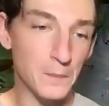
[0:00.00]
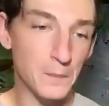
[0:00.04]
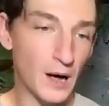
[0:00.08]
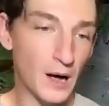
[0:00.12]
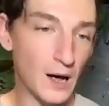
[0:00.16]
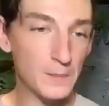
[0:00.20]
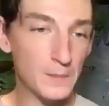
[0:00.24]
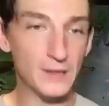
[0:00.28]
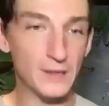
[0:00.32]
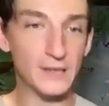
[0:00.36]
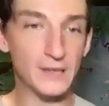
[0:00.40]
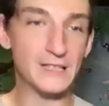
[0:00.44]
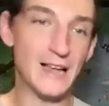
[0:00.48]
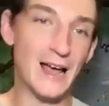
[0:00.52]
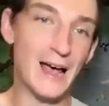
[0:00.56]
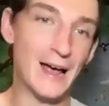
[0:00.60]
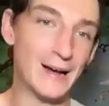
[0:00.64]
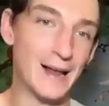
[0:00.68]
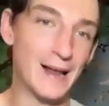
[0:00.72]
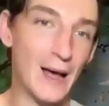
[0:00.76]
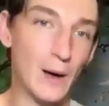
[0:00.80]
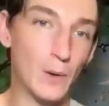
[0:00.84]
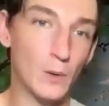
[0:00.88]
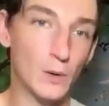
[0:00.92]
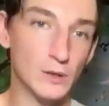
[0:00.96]
a mom and
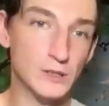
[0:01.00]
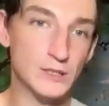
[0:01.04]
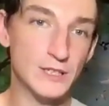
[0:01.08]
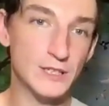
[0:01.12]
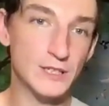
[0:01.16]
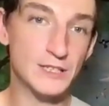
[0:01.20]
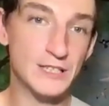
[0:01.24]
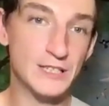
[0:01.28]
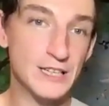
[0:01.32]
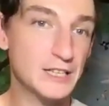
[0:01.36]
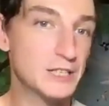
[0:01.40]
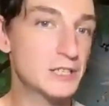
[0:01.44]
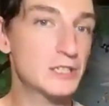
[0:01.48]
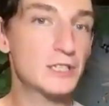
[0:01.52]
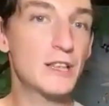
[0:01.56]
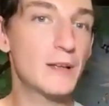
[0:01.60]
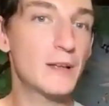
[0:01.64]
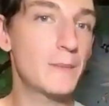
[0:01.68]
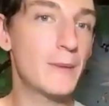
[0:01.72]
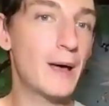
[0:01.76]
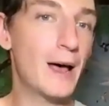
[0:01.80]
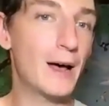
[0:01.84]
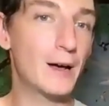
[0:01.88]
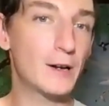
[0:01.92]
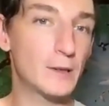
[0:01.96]
dad owl to teach
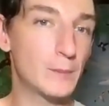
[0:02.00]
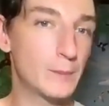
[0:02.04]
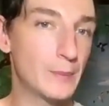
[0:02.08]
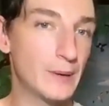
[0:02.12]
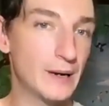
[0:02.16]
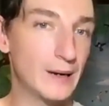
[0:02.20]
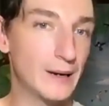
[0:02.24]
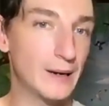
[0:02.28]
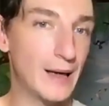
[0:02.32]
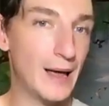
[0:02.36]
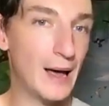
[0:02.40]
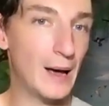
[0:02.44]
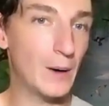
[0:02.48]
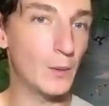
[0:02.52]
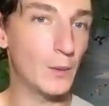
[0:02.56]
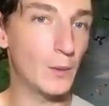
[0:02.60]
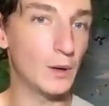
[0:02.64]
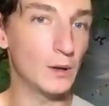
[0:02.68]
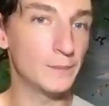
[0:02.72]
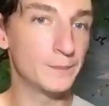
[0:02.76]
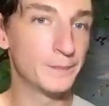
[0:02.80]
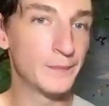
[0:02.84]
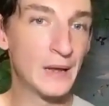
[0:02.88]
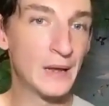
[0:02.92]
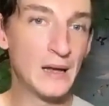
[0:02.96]
them how to be an
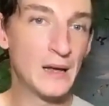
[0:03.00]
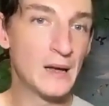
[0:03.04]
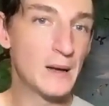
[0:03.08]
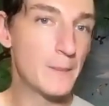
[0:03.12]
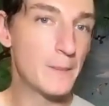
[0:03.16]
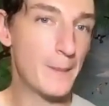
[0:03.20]
owl.